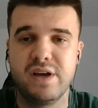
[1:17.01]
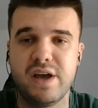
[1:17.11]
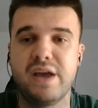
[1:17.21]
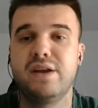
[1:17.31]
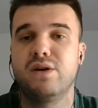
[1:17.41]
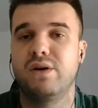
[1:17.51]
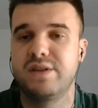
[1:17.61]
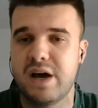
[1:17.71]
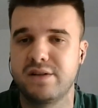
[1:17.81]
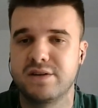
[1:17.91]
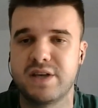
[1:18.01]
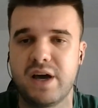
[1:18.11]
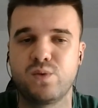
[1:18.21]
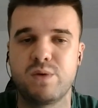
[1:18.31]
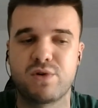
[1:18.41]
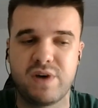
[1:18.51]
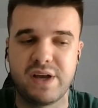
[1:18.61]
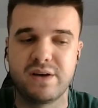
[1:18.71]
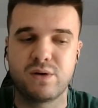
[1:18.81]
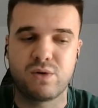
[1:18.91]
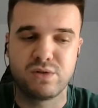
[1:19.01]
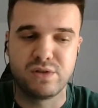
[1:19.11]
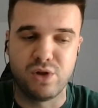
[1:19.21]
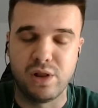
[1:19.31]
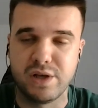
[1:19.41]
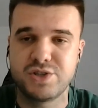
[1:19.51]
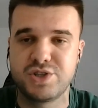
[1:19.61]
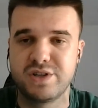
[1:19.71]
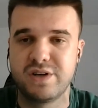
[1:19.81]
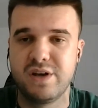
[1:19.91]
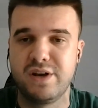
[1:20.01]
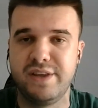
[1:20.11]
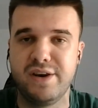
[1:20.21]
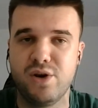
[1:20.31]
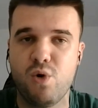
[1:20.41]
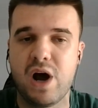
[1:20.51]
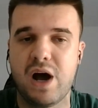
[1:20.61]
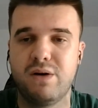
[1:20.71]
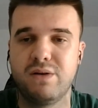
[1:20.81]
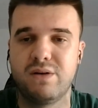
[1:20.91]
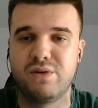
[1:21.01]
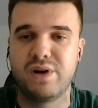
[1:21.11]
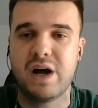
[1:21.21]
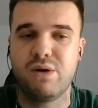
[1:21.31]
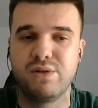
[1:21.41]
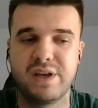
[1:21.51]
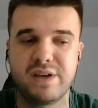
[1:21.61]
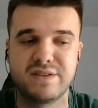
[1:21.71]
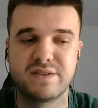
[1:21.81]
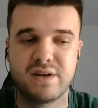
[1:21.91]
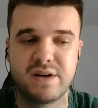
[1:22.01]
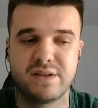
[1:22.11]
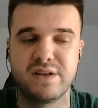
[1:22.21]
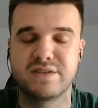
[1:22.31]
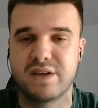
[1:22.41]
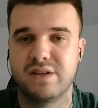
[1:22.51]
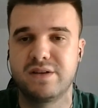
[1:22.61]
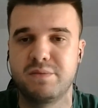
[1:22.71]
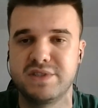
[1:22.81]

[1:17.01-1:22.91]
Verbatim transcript: And on the other side, we provide the knowledge, the know-how on how they can start and scale their